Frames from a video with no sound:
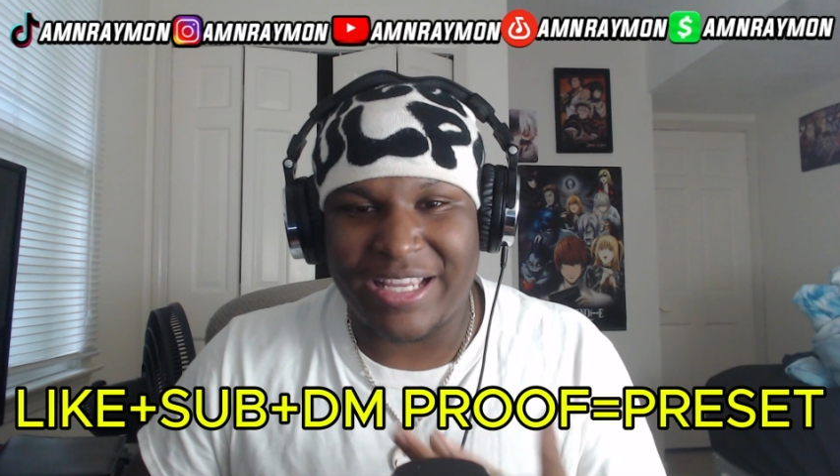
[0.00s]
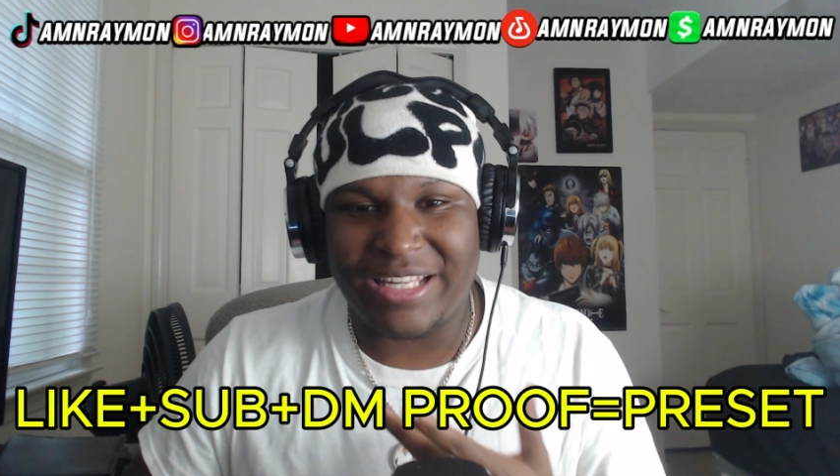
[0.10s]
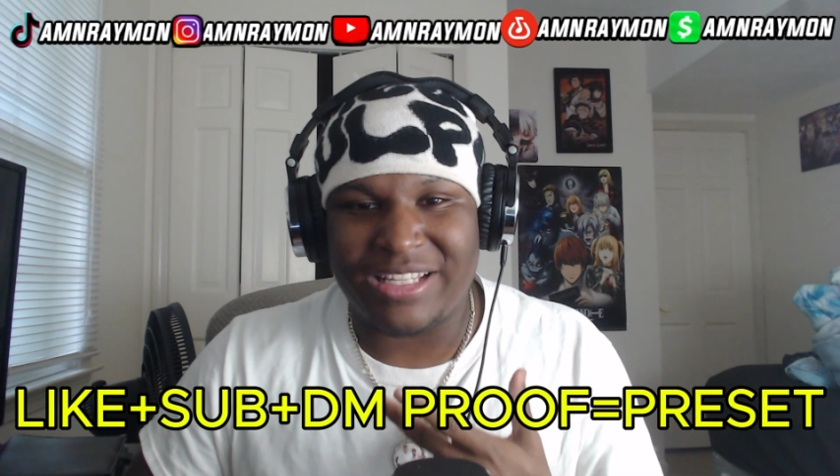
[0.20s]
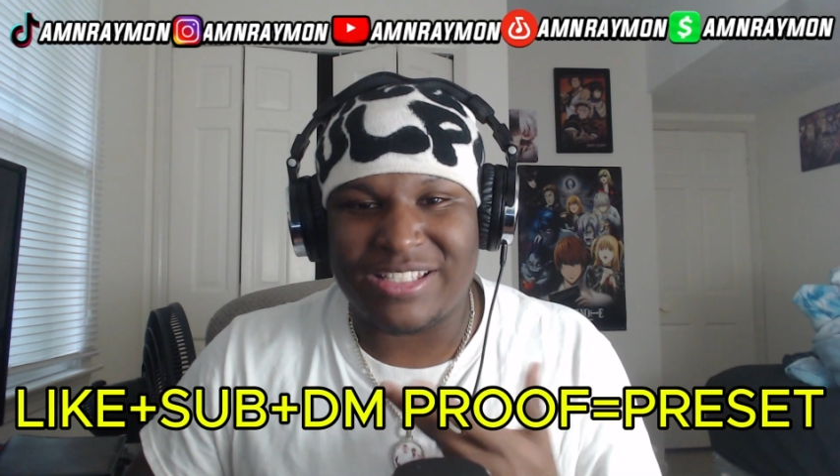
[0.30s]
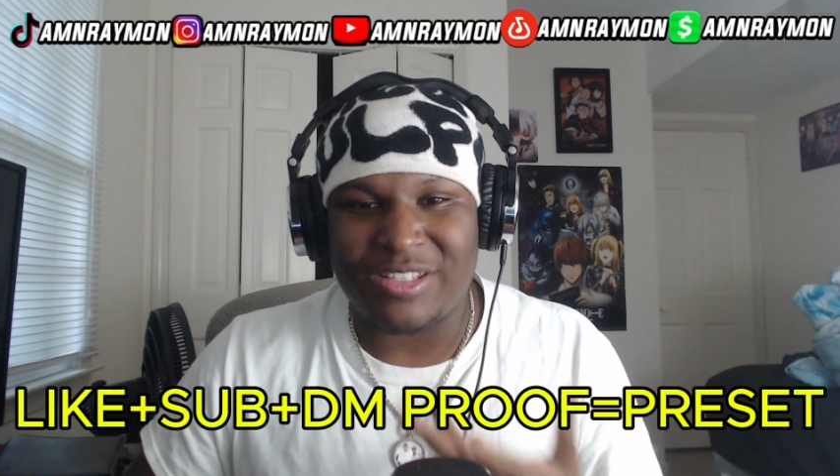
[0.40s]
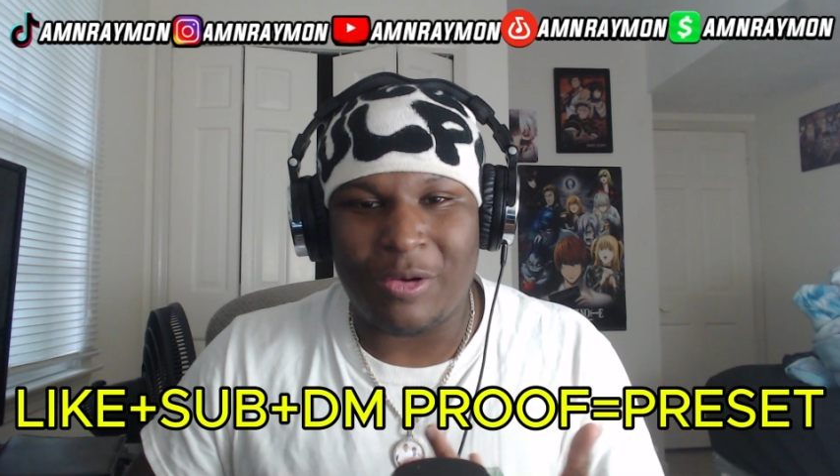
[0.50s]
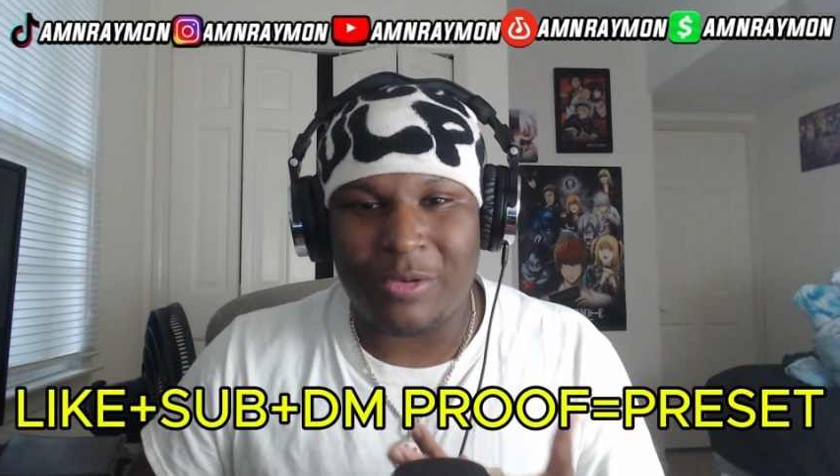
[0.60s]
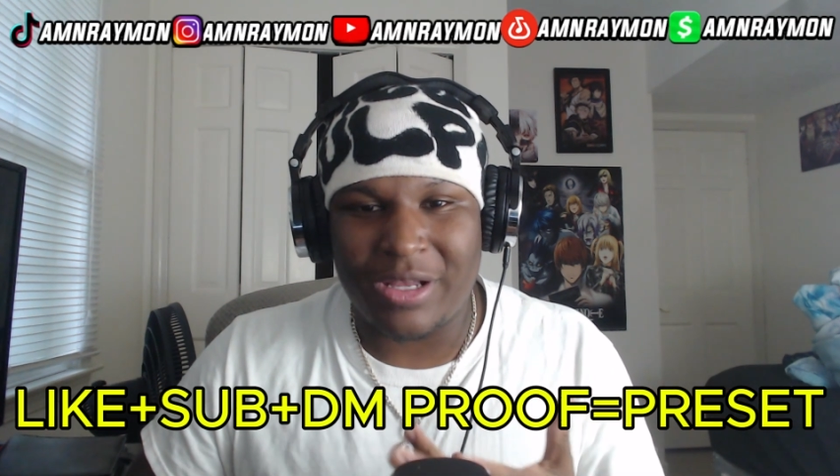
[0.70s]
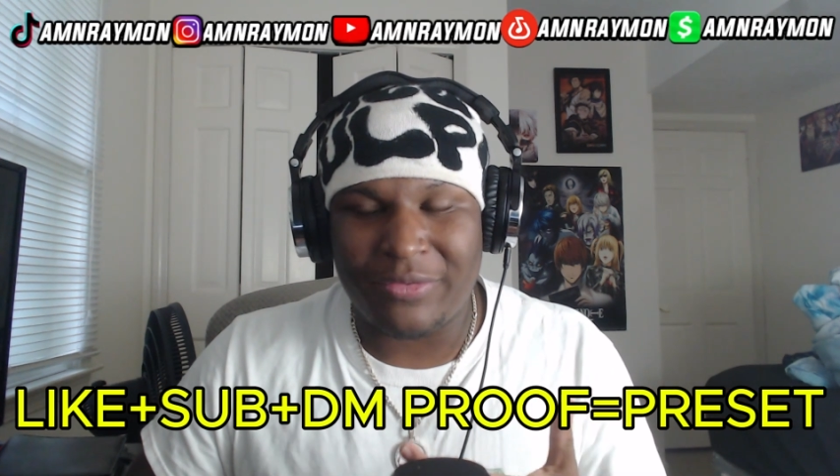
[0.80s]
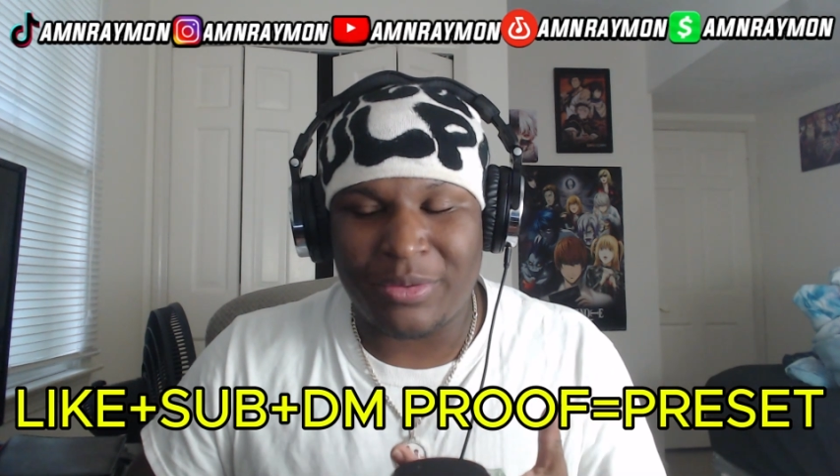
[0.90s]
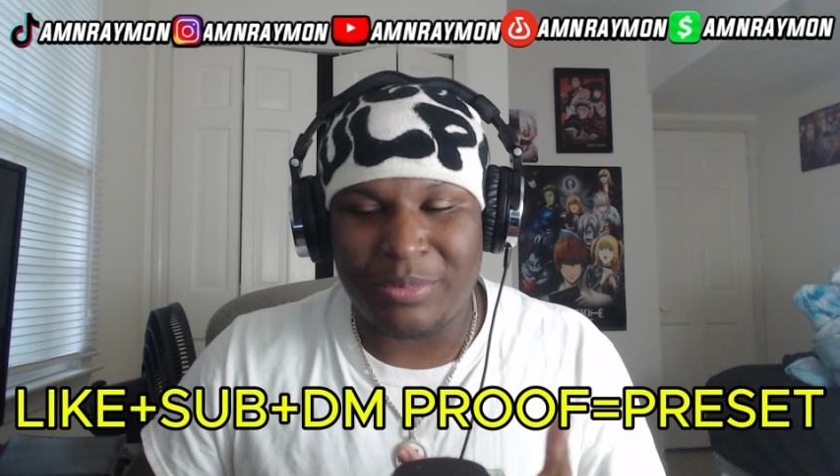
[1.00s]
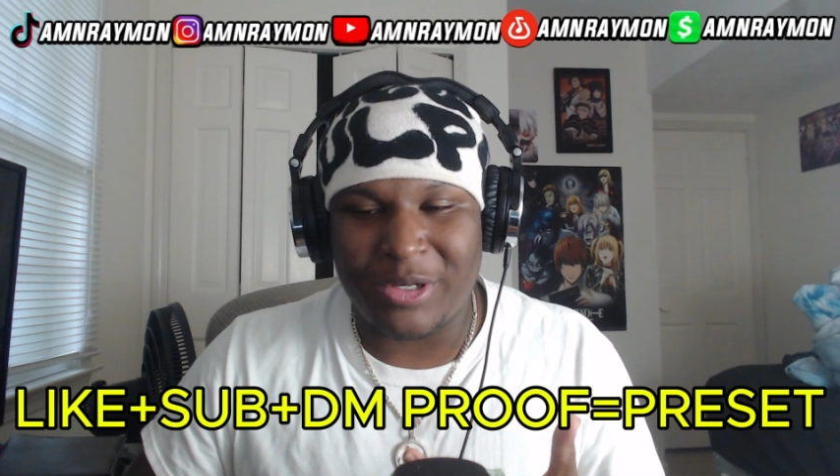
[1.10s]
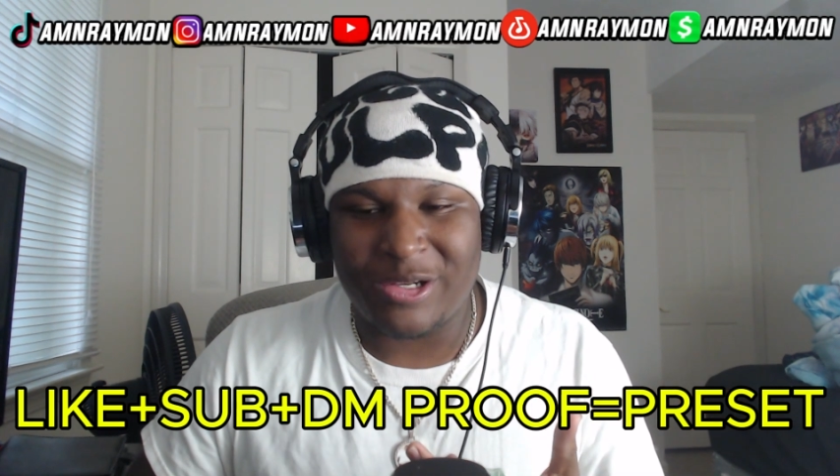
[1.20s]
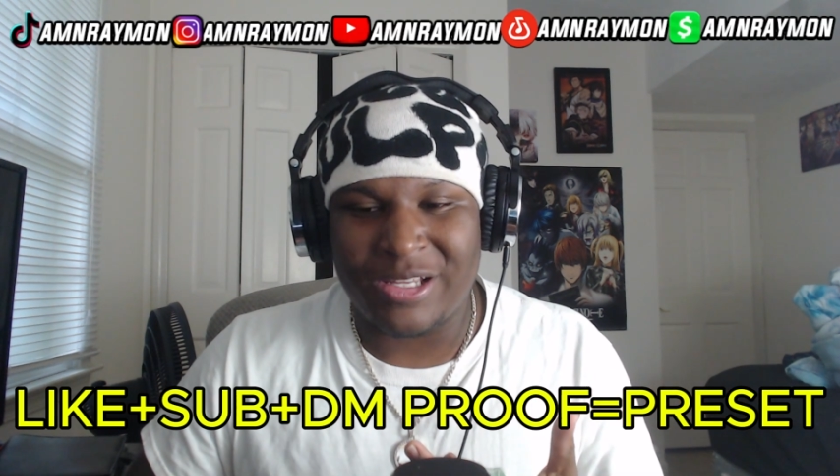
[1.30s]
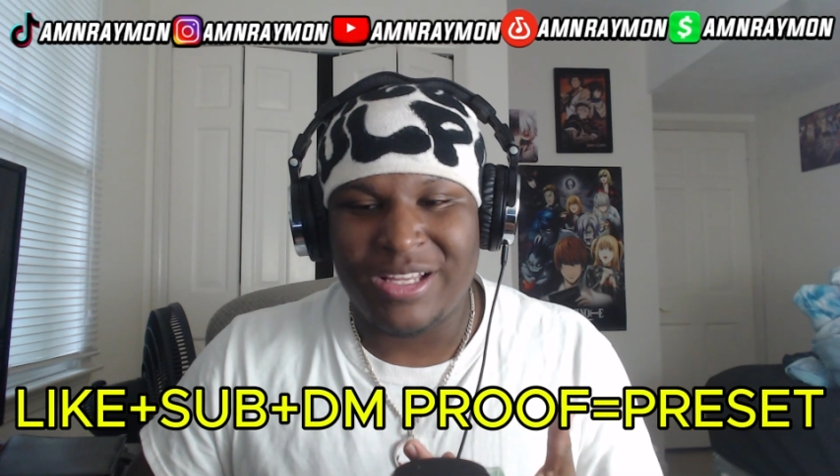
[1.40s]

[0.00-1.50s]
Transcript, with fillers: and the song of it, bro.